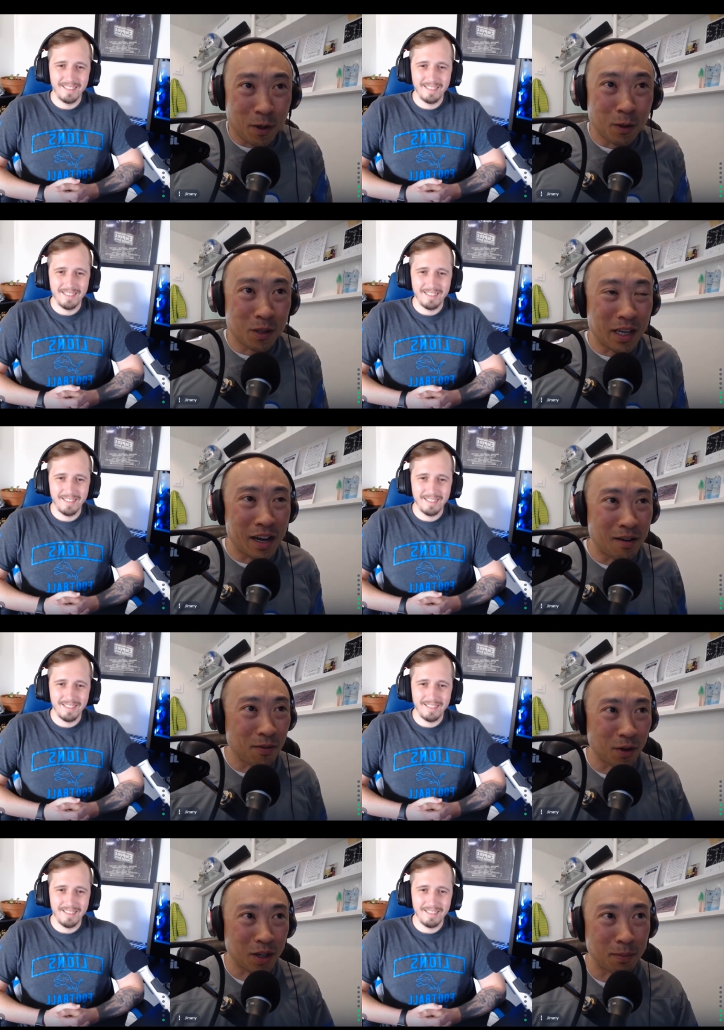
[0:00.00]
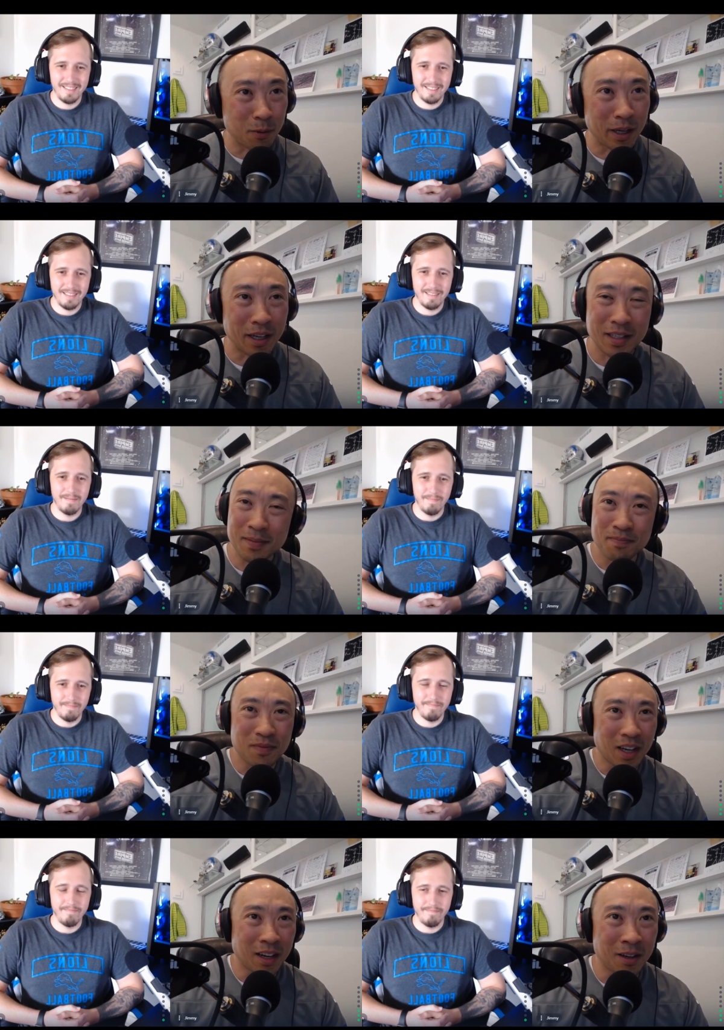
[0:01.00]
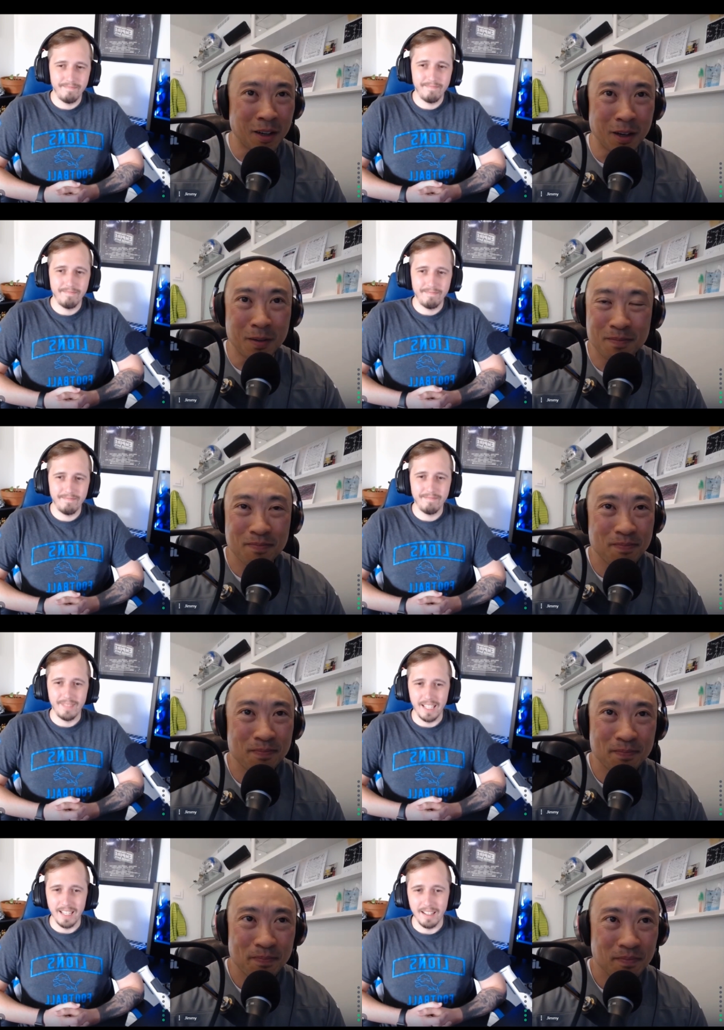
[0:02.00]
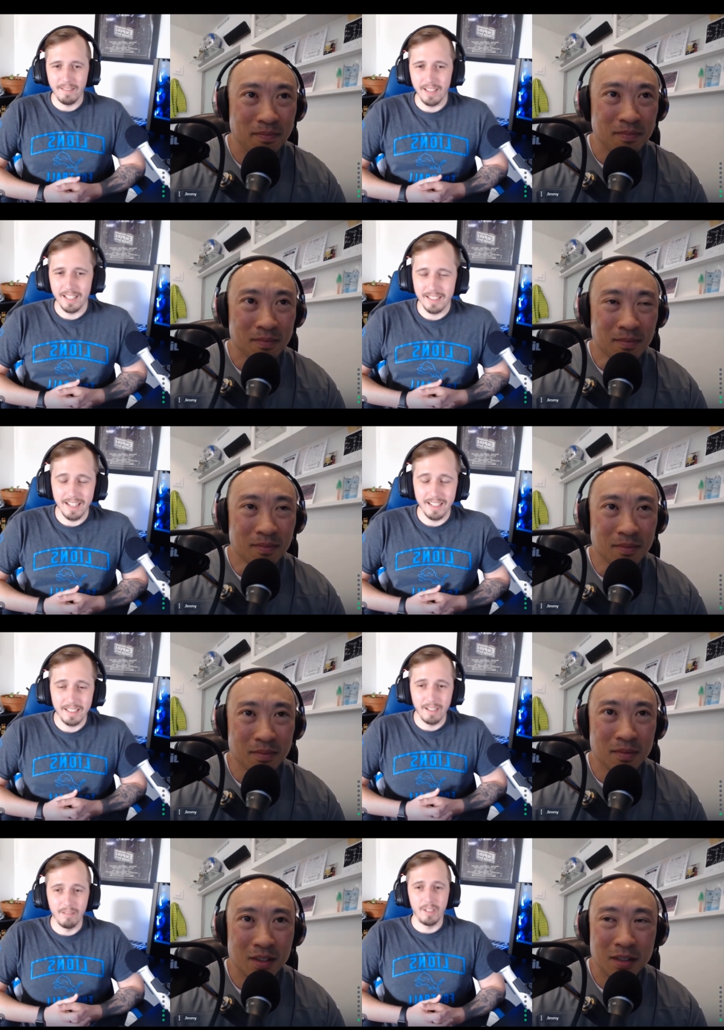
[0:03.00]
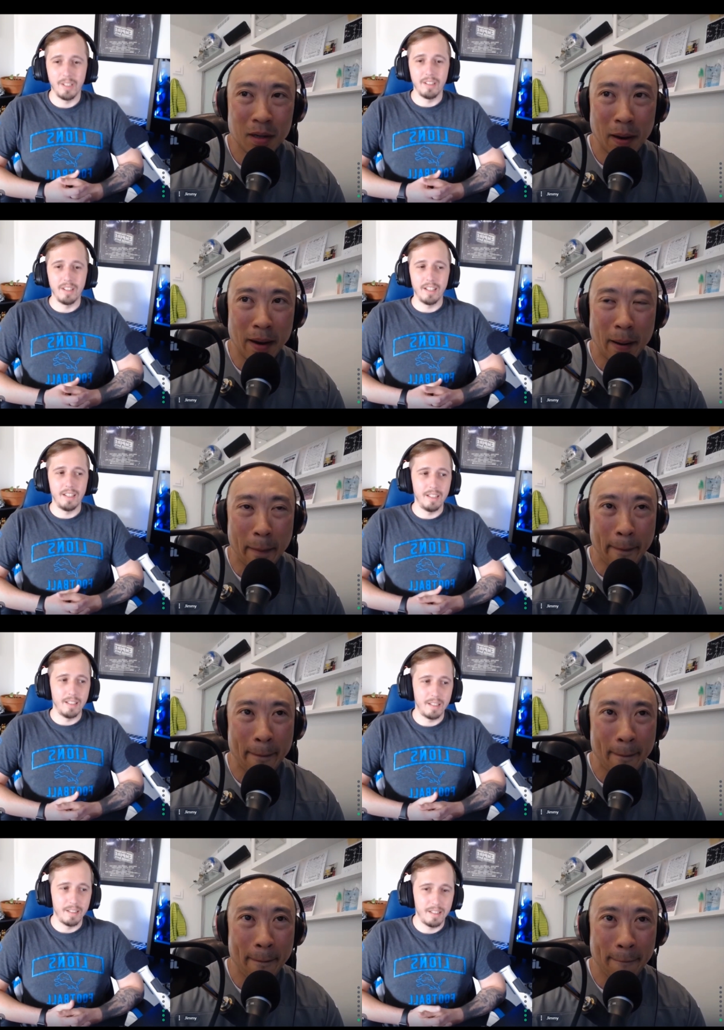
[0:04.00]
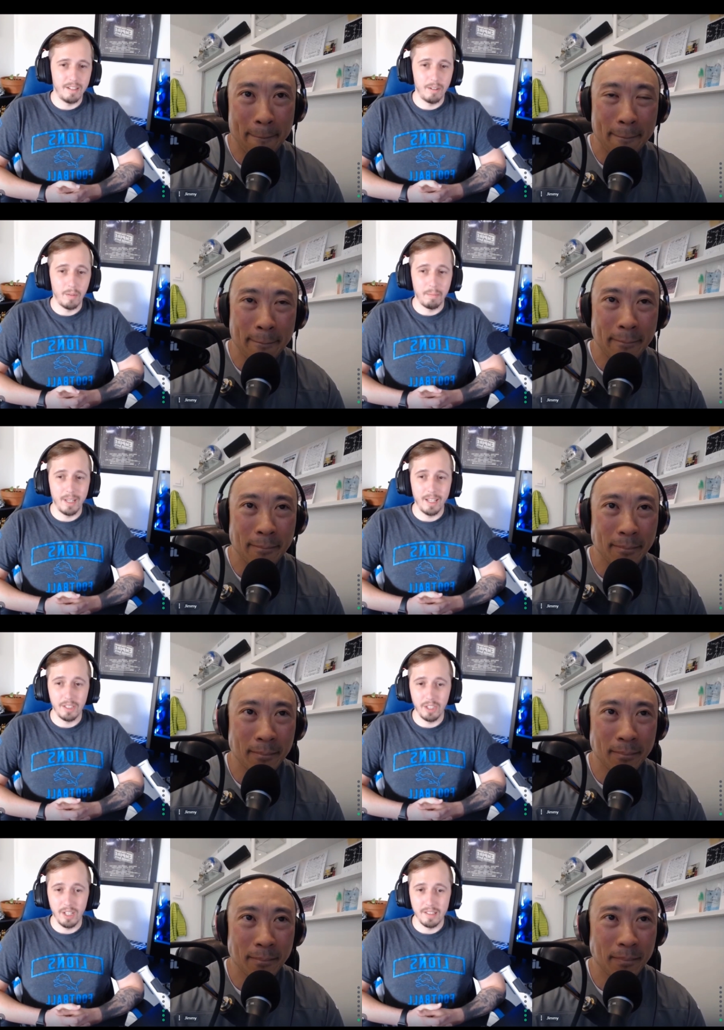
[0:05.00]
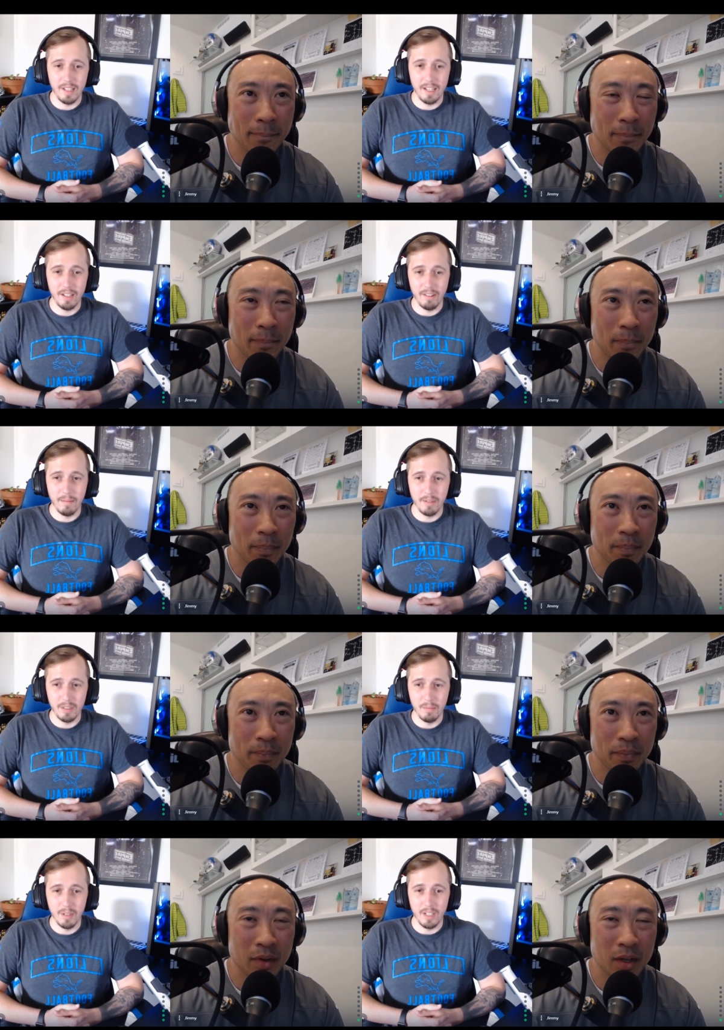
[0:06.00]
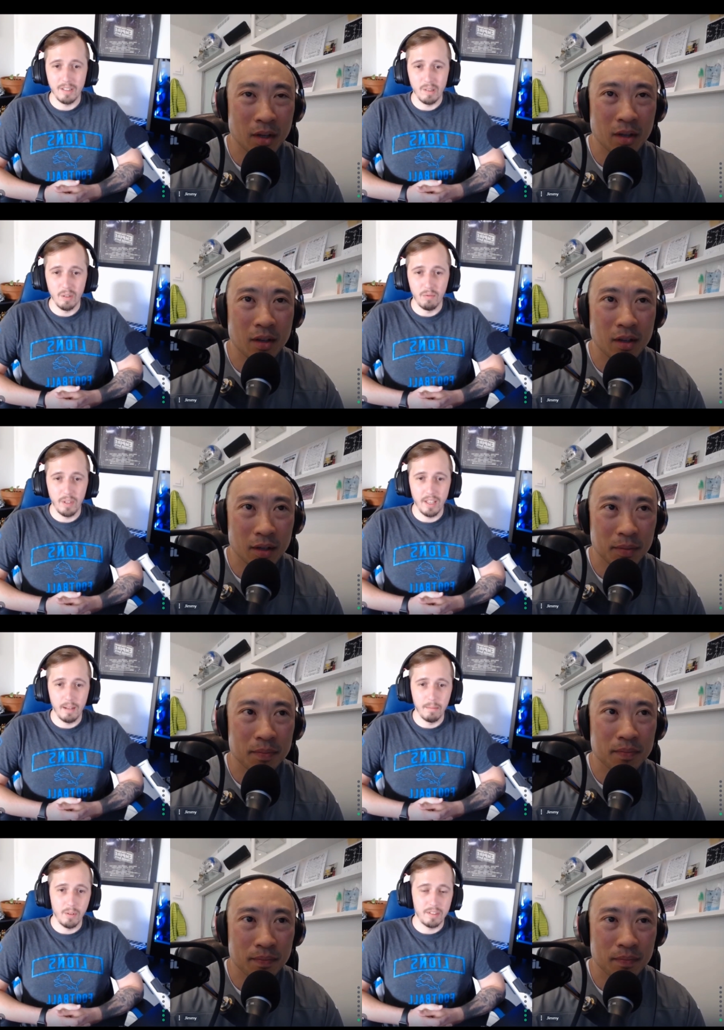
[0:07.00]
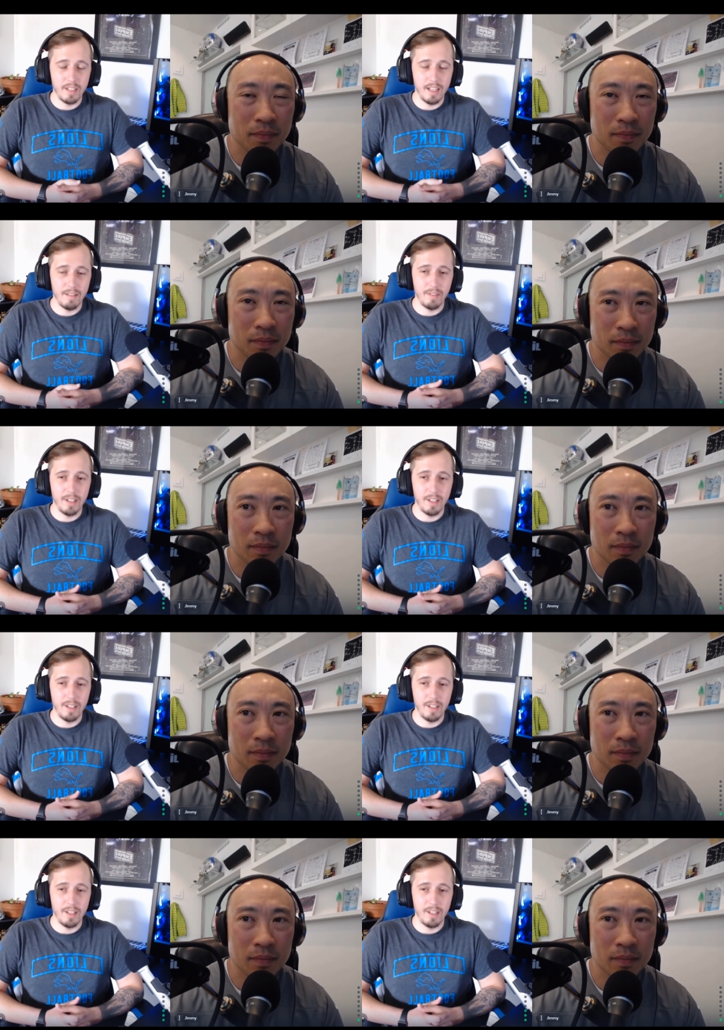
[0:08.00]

Speaker 1: goes down for a couple weeks. I don't know.
Speaker 2: Yeah, that's honestly a really good idea considering we're paying Chase Daniel that much money. So if we had both Stafford and